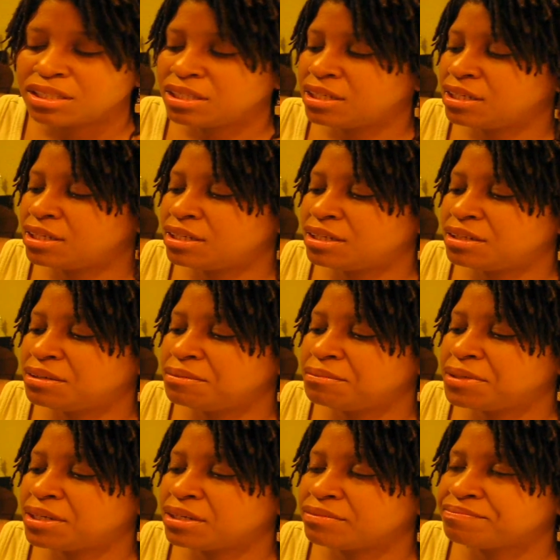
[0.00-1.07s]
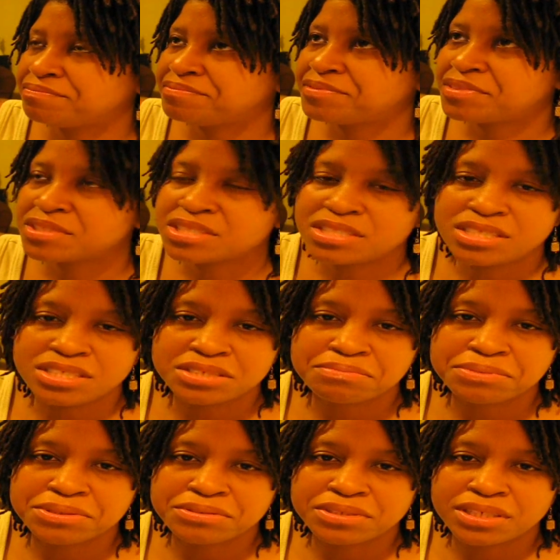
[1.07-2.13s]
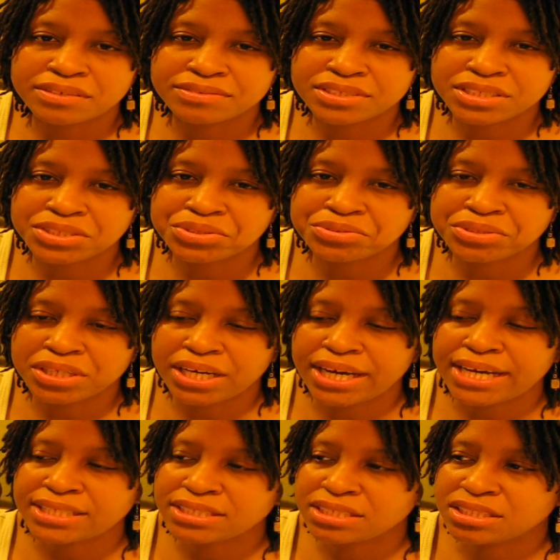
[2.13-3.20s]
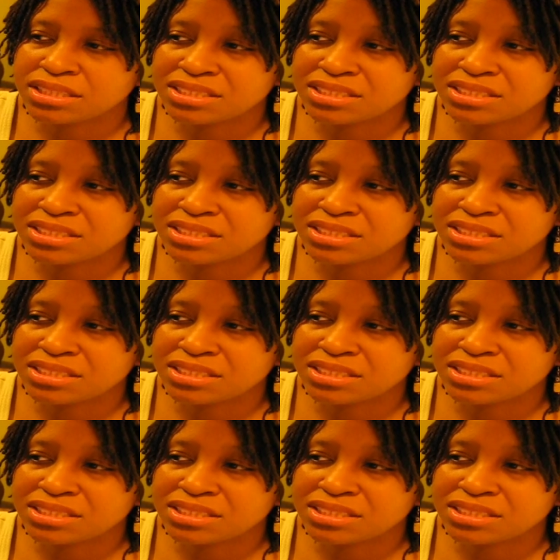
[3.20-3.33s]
a 1/4 teaspoon of citric acid,